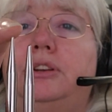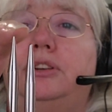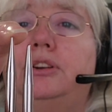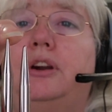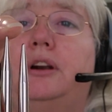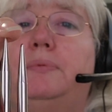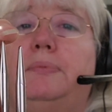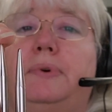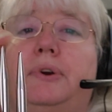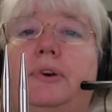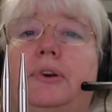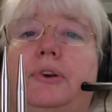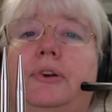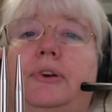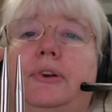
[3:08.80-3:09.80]

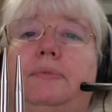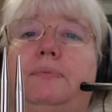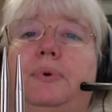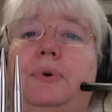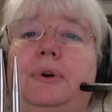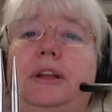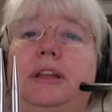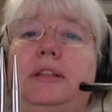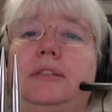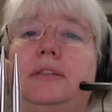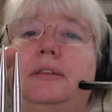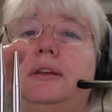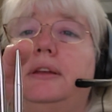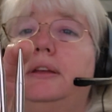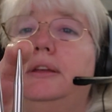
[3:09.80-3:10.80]
sharper
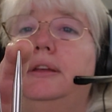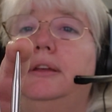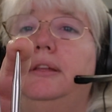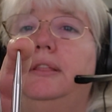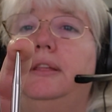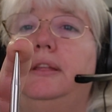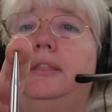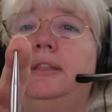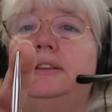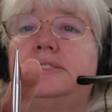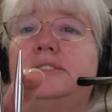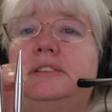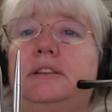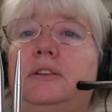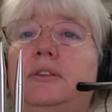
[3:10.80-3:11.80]
point than
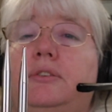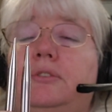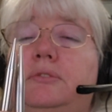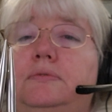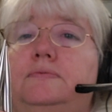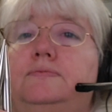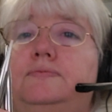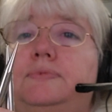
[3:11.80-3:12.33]
this needle,